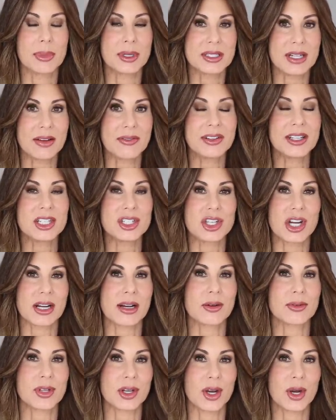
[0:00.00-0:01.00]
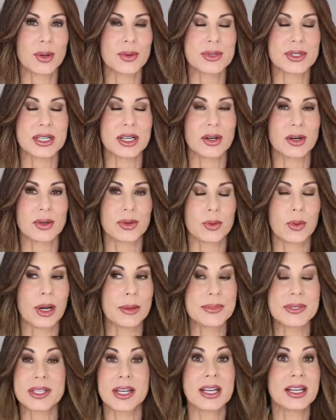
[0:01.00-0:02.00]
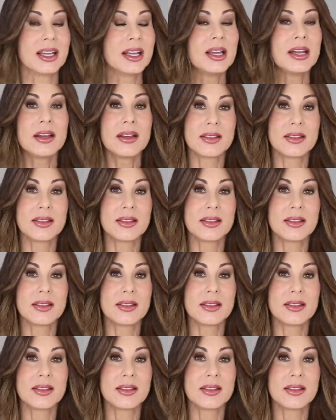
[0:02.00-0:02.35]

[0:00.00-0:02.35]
But definitely check out the Cozy Earth website.